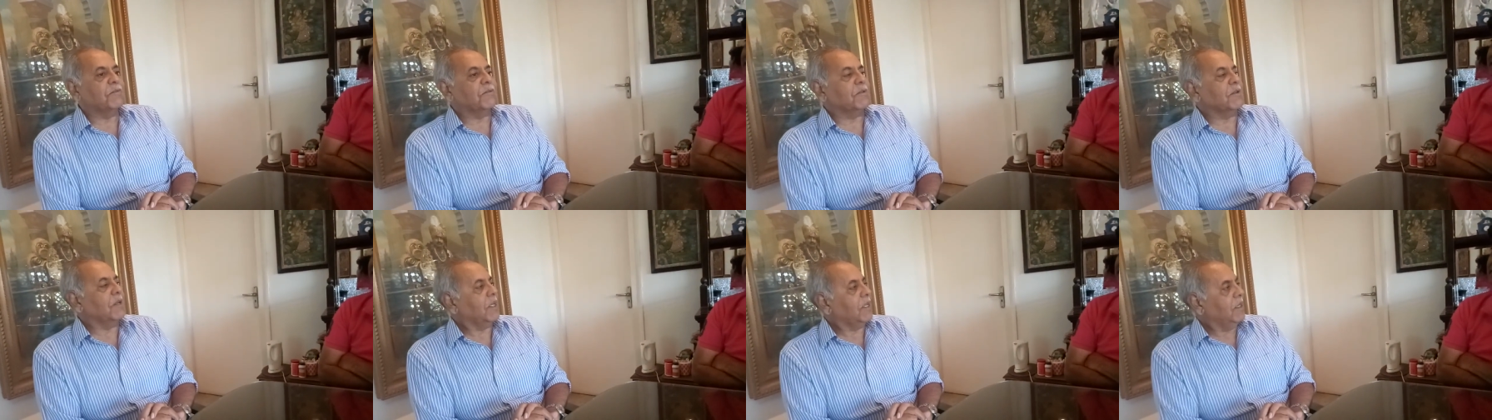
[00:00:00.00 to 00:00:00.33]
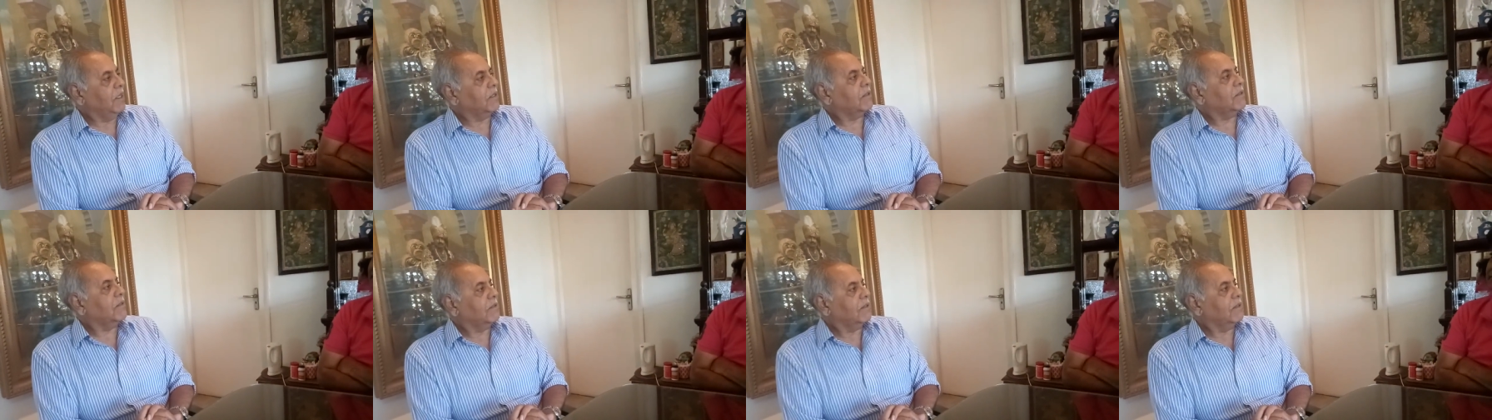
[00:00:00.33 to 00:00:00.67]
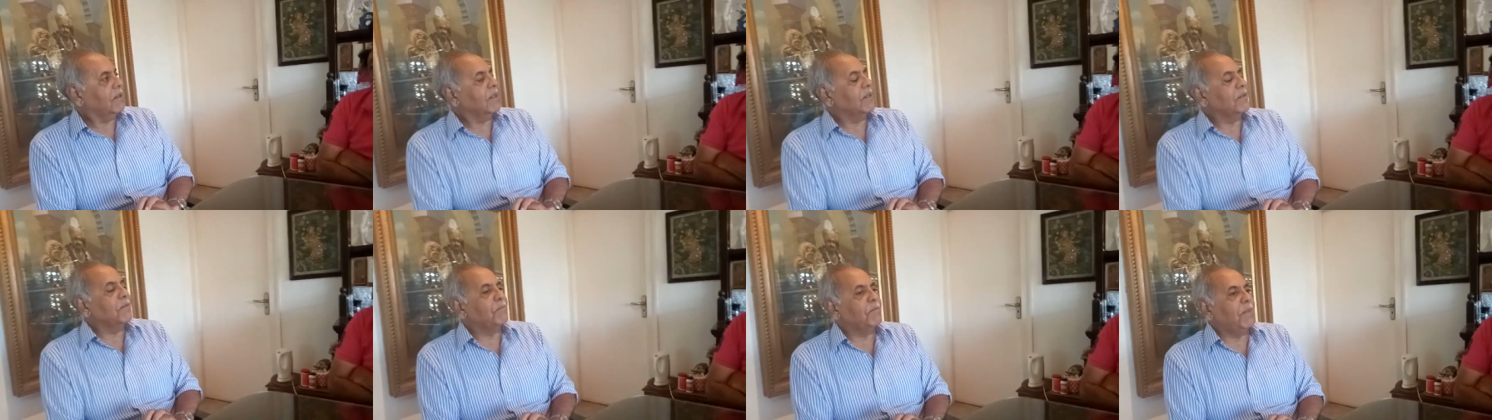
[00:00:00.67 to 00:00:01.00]
of cricket
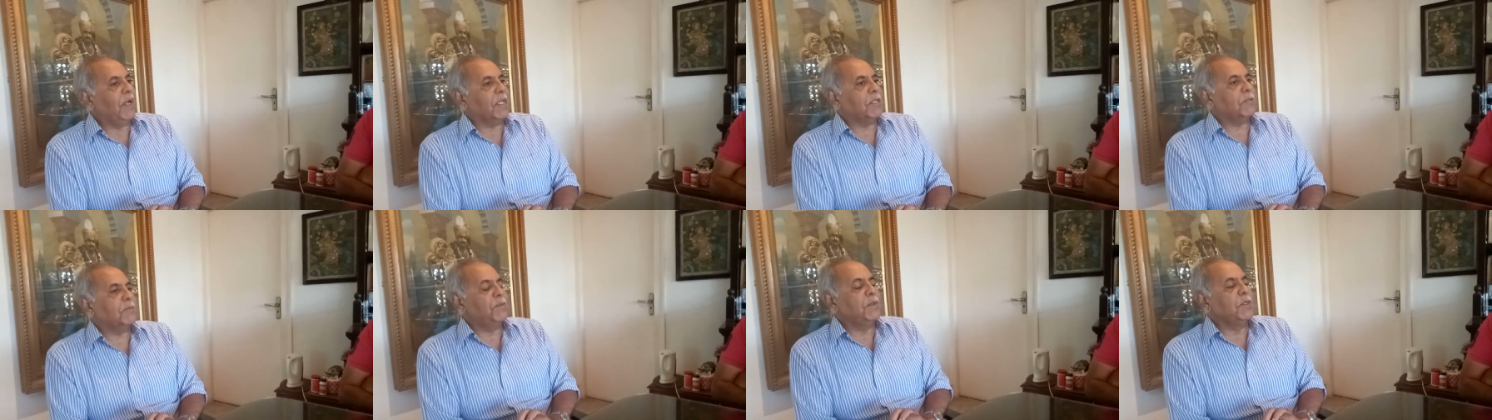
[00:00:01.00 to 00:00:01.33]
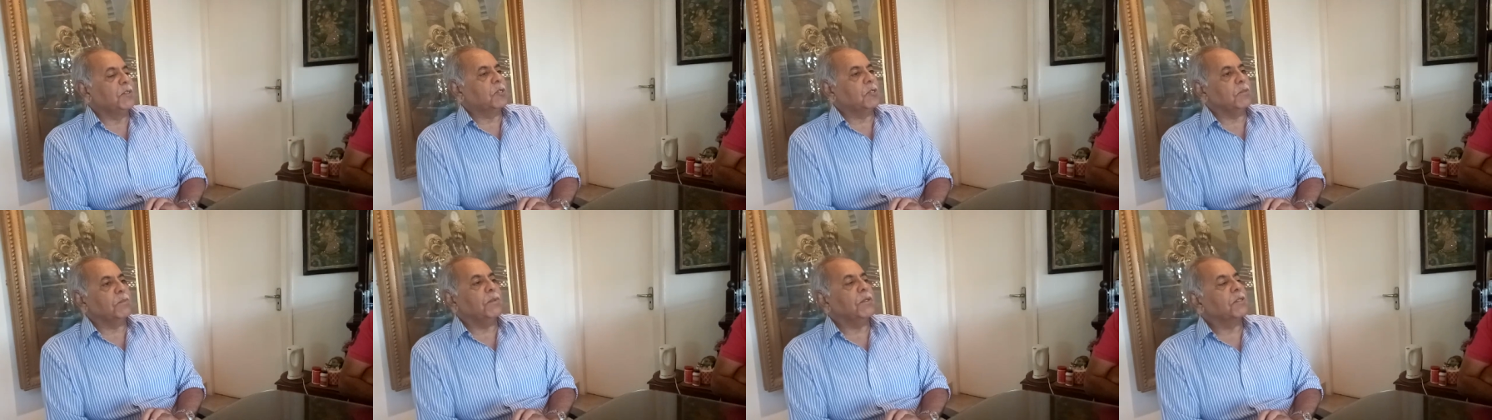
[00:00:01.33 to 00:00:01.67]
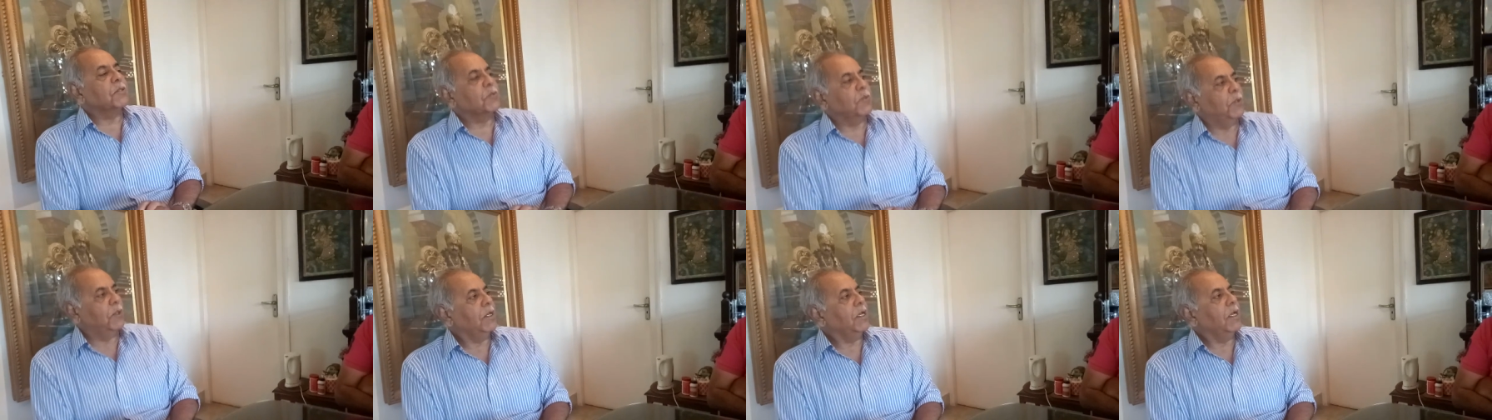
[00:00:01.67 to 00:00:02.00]
and uh, batsmanship
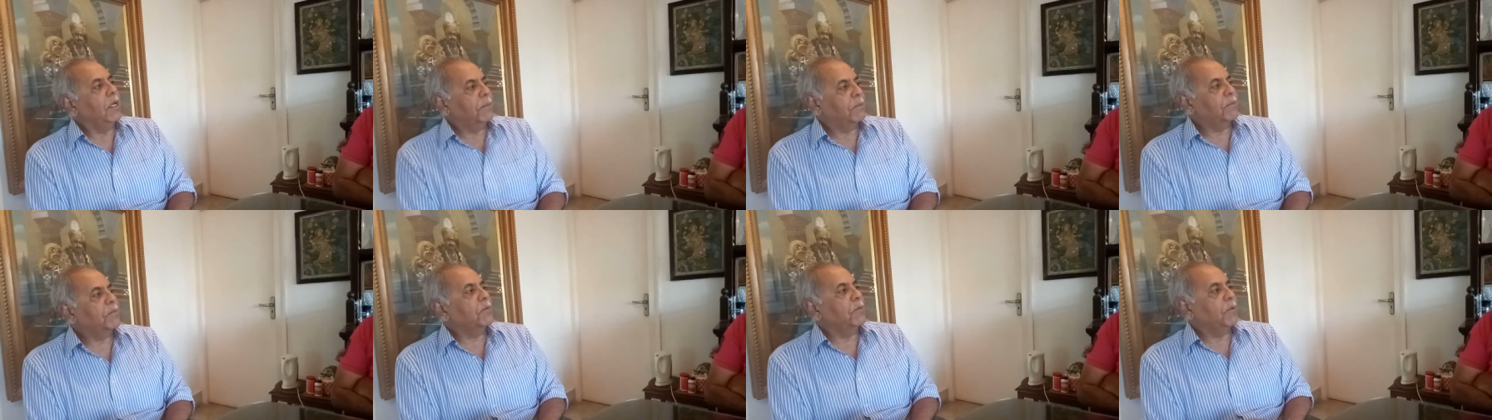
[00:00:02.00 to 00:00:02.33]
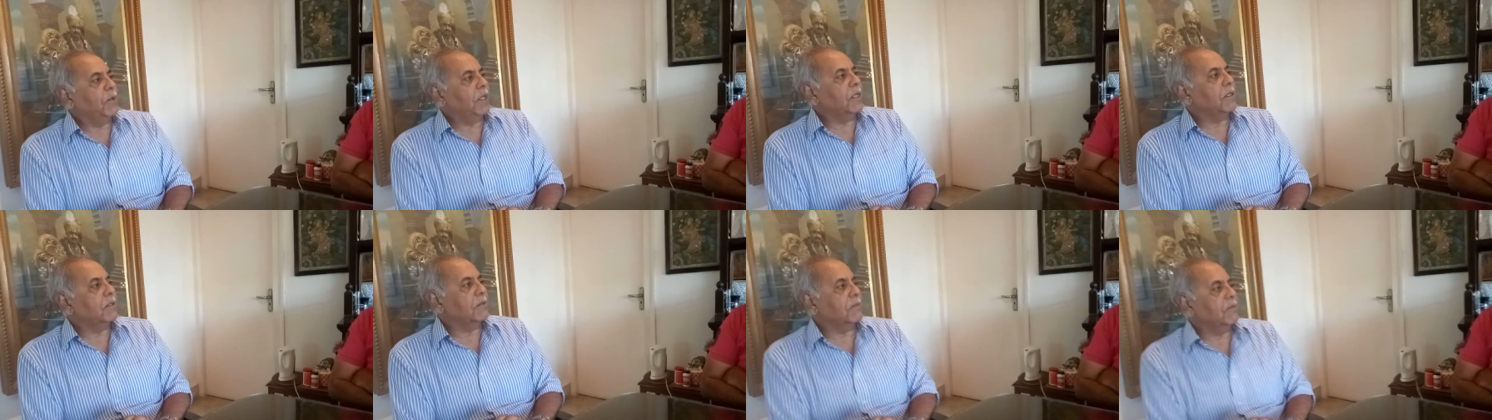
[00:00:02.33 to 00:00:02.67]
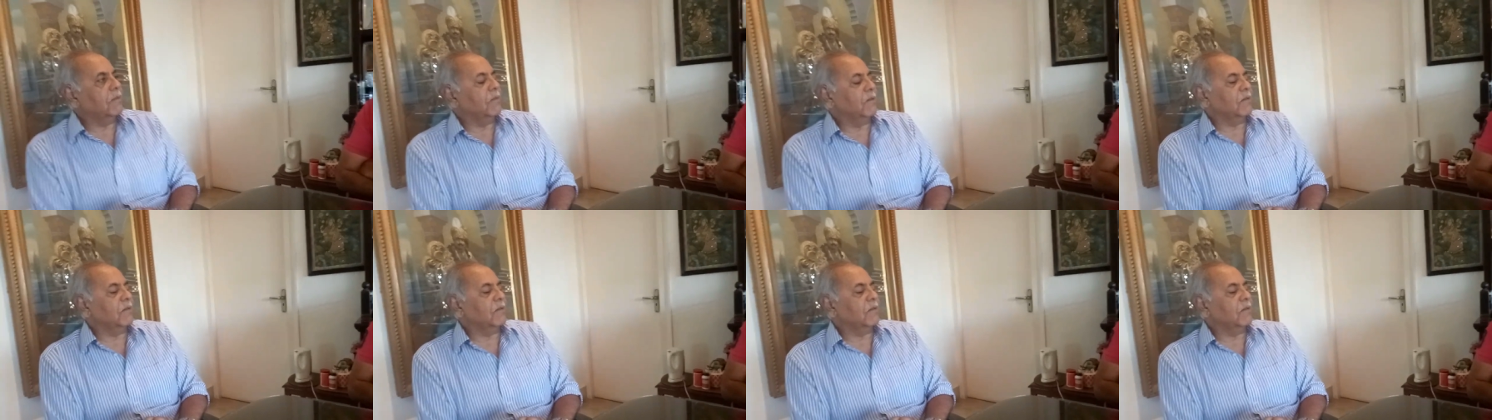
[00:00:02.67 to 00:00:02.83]
is going up quite